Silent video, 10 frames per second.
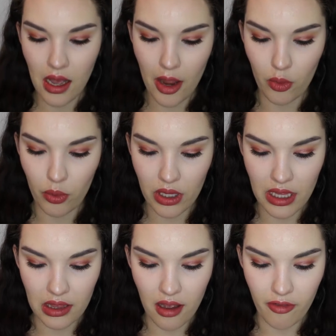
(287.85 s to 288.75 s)
I really
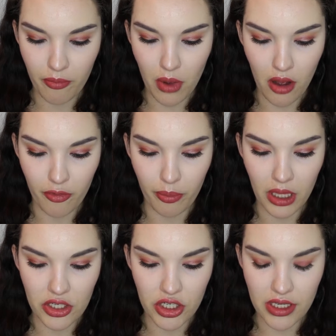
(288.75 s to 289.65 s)
love mauve
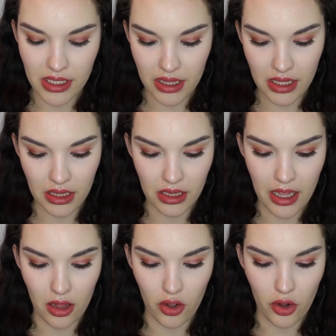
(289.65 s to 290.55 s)
blushes. I think that
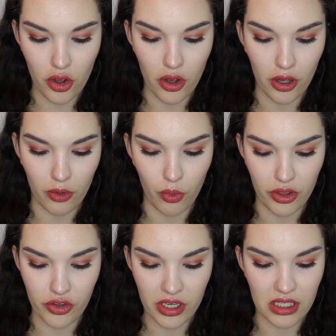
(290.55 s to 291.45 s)
they look good
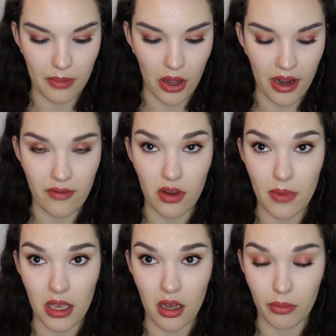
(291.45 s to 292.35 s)
with just about every
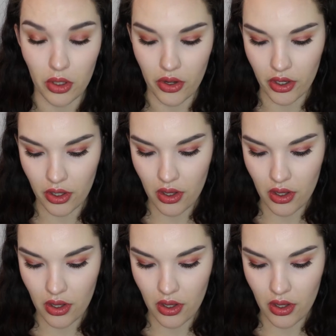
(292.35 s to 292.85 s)
makeup look.